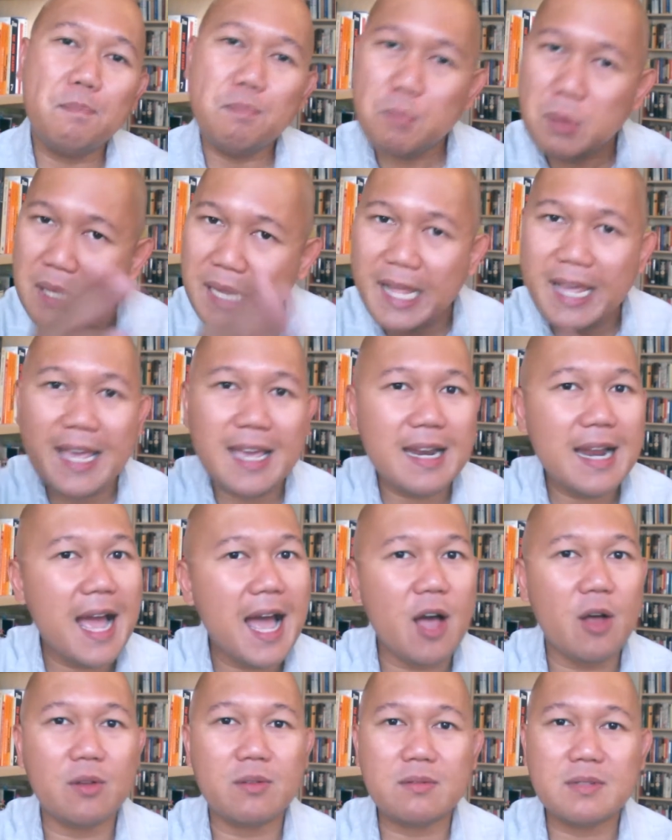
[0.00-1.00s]
Play it
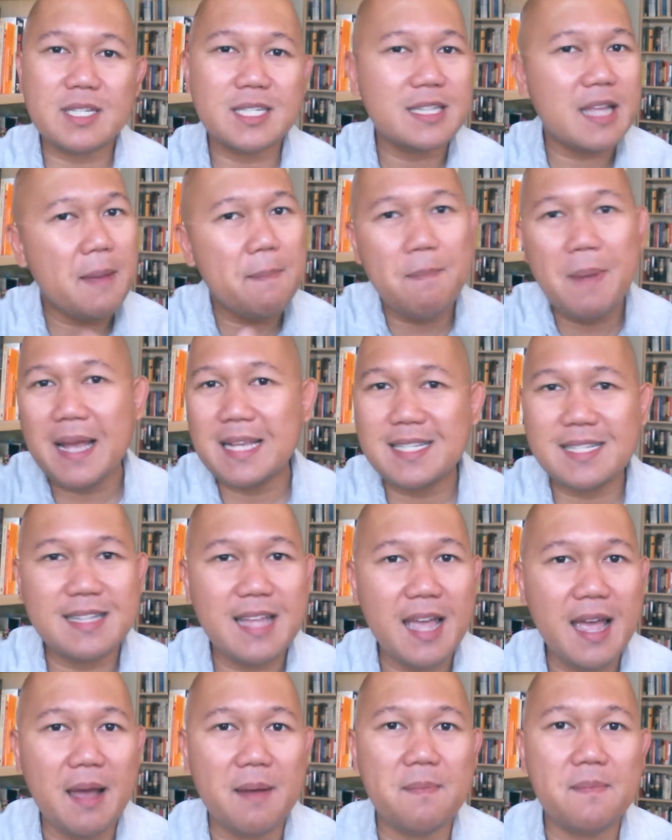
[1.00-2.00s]
out step by
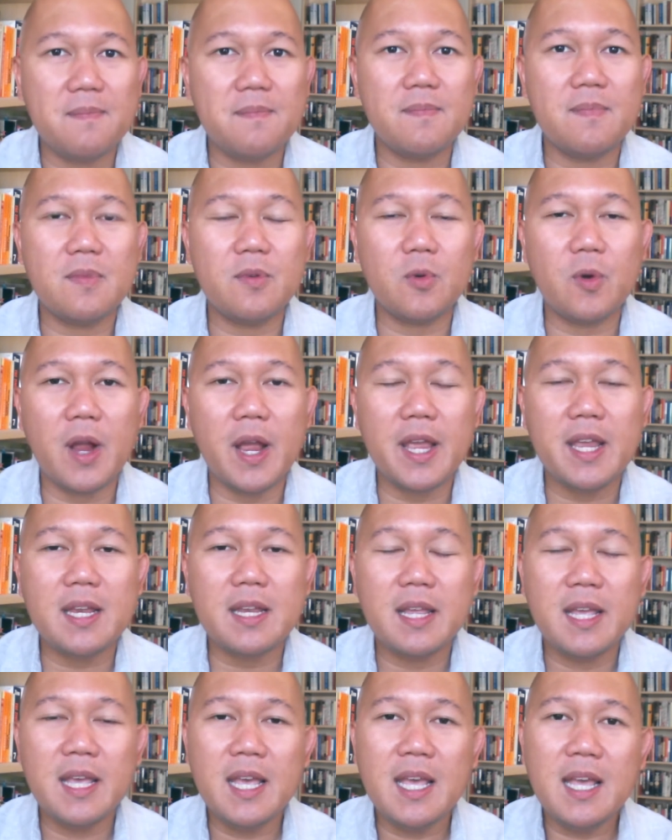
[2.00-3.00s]
step, right?
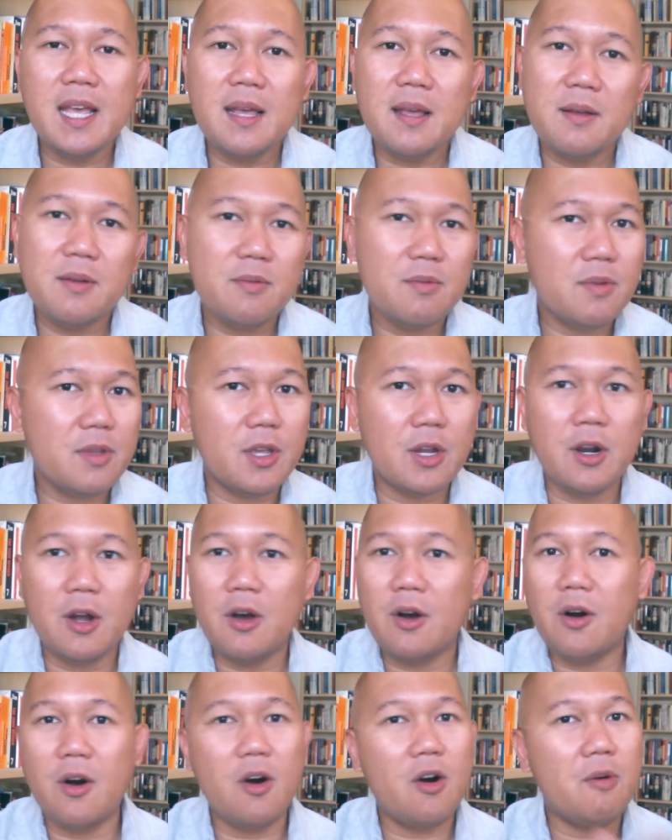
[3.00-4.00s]
You
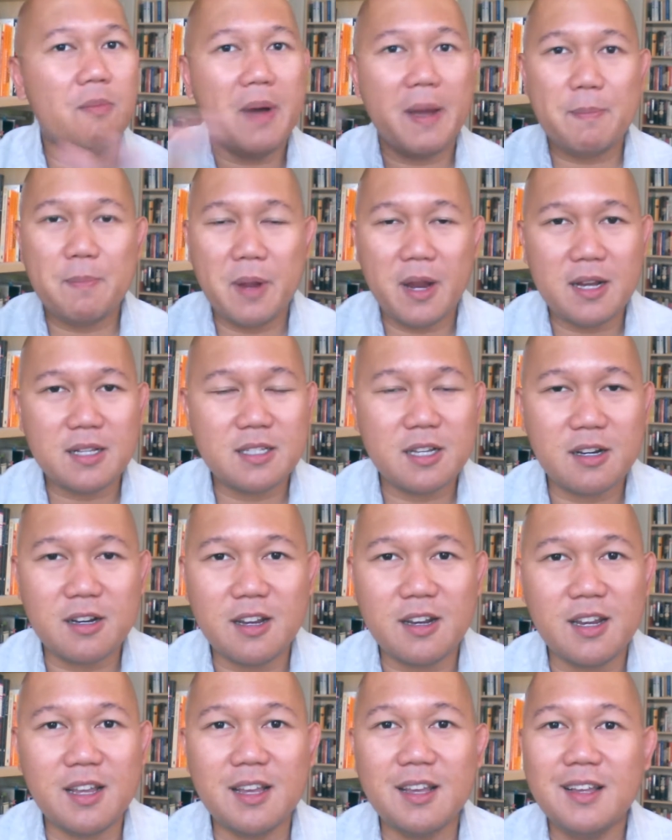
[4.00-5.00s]
know, oh, my parents are
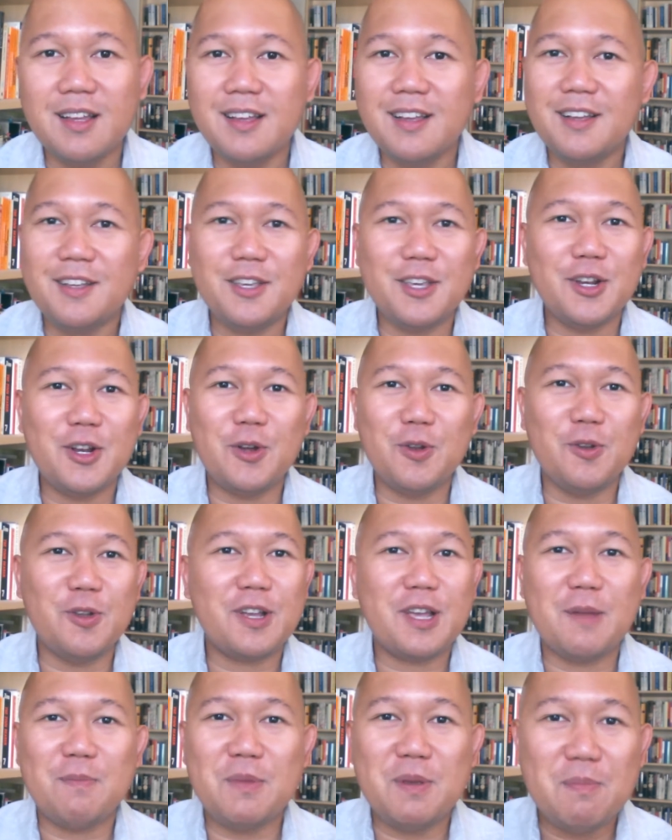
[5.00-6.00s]
gonna,
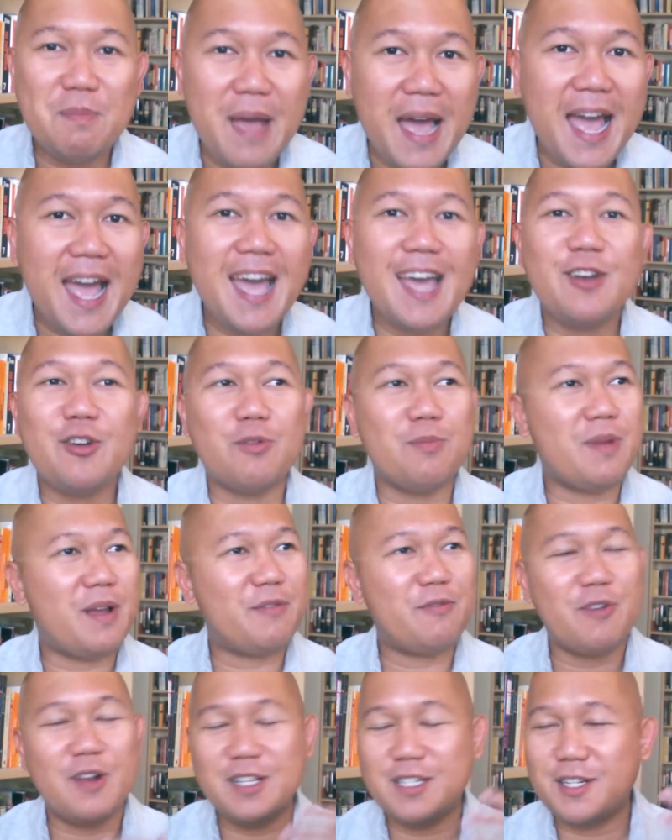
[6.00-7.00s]
look at me bad, or my
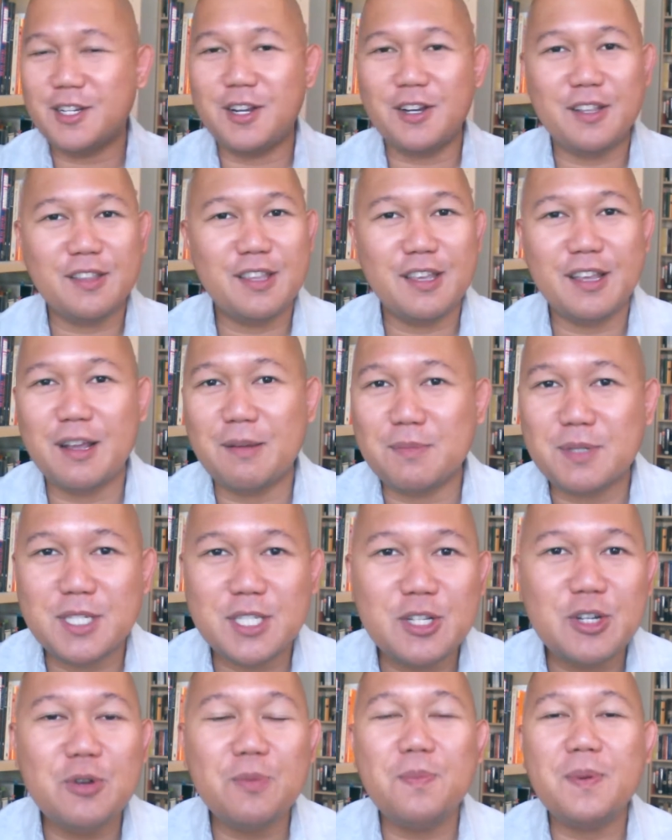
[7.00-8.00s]
friends are gonna think I'm
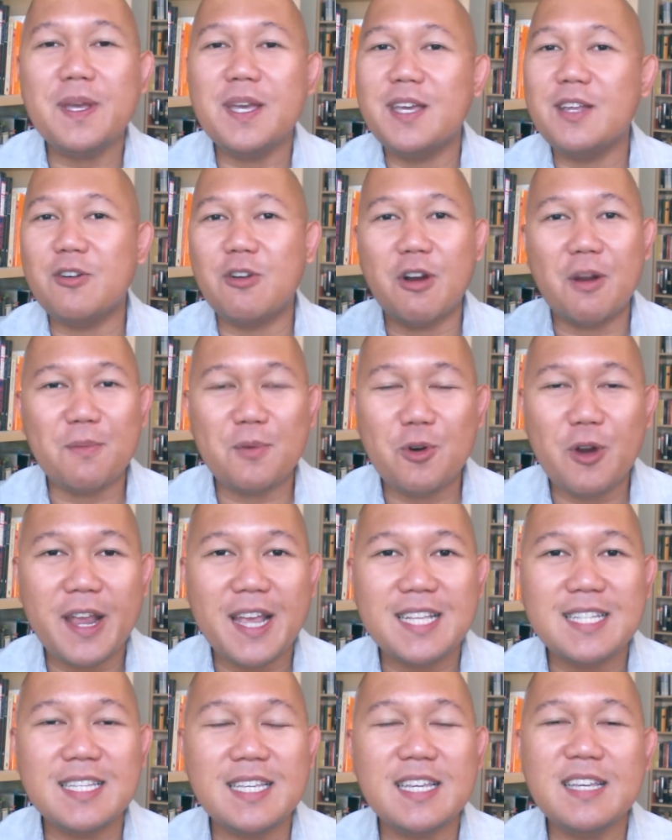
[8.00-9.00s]
stupid or I'm
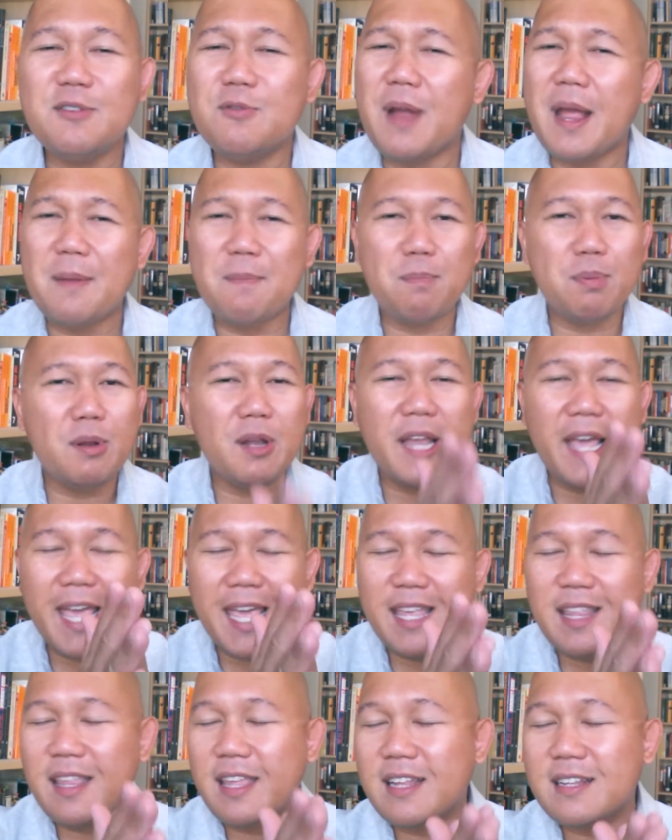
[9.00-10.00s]
crazy, right?
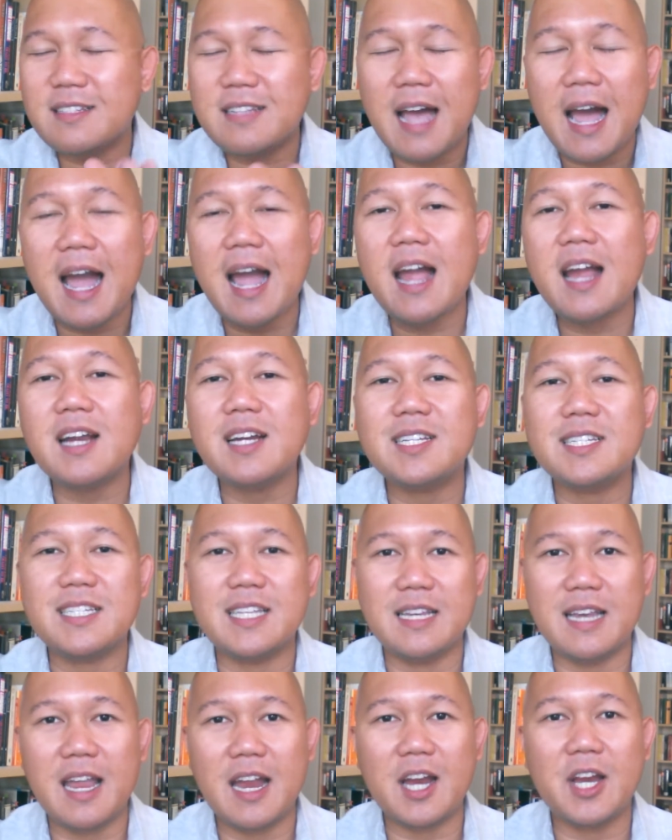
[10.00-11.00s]
Play the entire
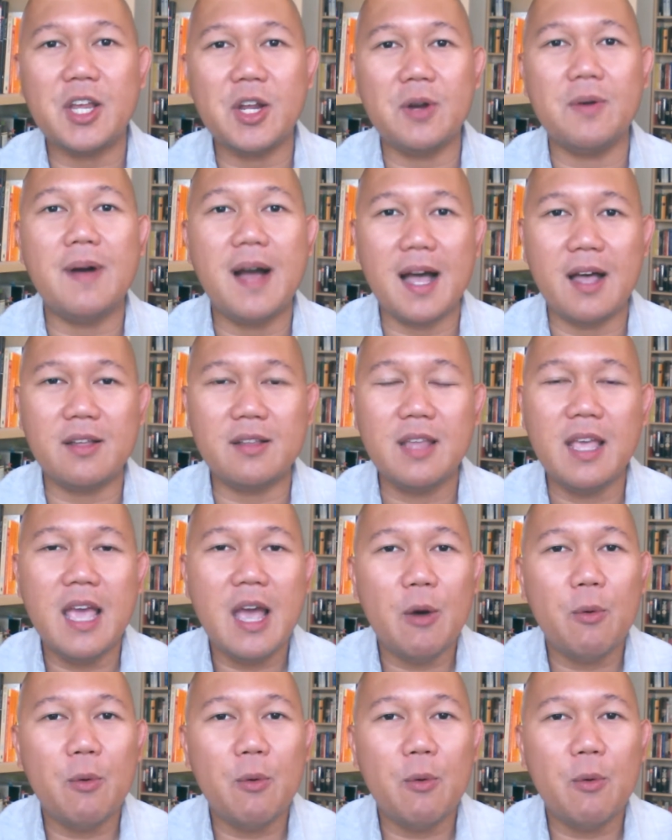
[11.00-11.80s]
scenario out.